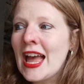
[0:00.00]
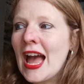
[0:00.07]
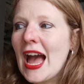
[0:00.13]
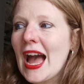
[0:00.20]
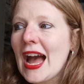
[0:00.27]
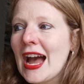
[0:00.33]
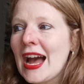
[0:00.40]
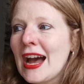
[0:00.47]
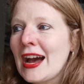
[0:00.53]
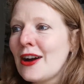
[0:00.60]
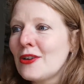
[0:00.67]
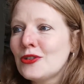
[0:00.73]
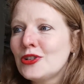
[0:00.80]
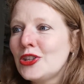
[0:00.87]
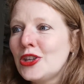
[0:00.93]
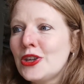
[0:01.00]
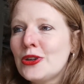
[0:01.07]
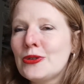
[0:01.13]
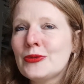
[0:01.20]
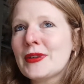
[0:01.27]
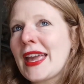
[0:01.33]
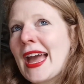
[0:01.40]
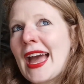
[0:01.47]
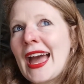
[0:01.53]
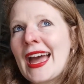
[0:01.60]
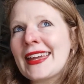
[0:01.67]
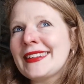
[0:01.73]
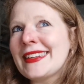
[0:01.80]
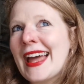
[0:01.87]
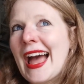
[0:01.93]
how you
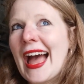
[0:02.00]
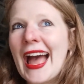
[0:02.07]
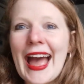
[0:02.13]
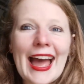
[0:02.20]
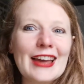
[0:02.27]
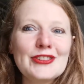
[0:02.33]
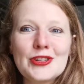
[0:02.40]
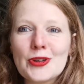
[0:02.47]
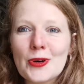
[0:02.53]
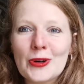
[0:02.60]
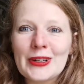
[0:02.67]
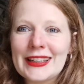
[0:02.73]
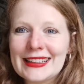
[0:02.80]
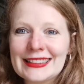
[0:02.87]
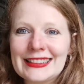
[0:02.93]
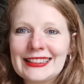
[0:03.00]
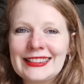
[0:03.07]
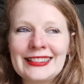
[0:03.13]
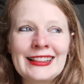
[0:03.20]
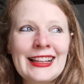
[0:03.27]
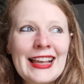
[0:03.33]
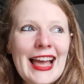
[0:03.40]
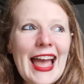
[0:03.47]
can add your little